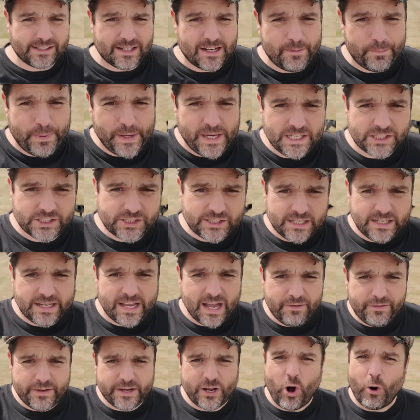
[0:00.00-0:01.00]
and the PSG
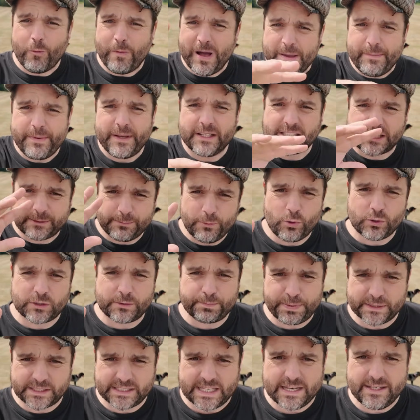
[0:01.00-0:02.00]
covered it, or maybe a small
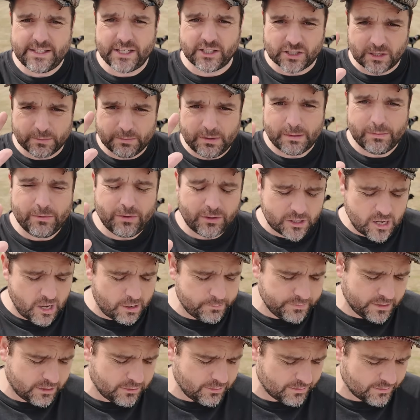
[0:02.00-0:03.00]
percentage.
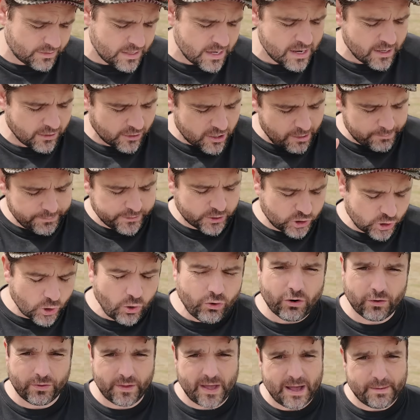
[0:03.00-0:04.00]
Can't be
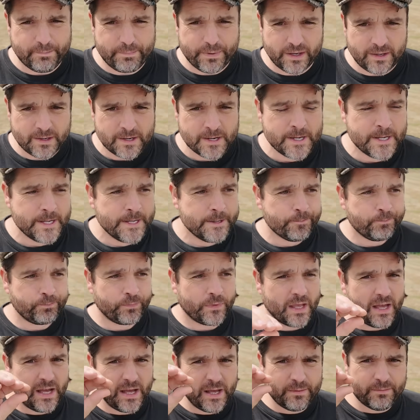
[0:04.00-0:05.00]
sure on that, but
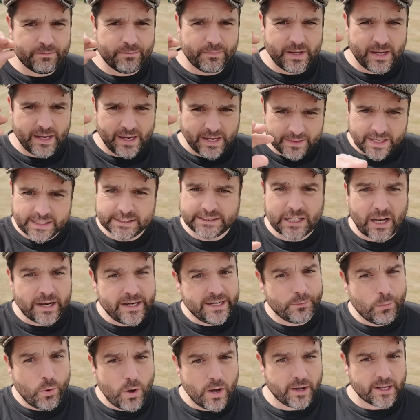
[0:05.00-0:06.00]
they
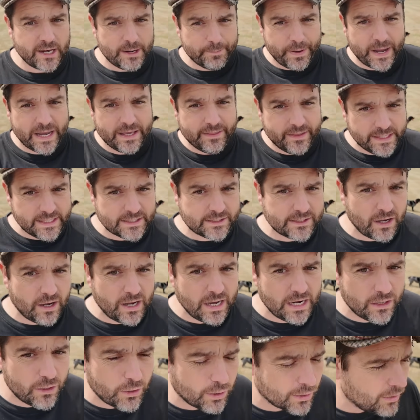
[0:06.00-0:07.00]
certainly weren't going to pay the
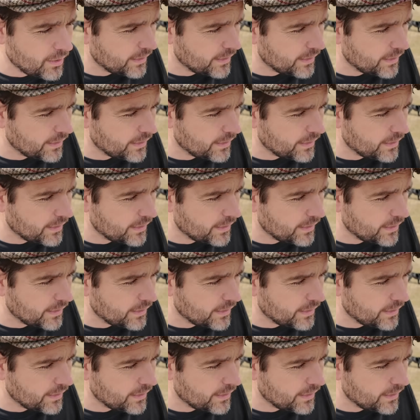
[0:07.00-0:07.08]
entire lot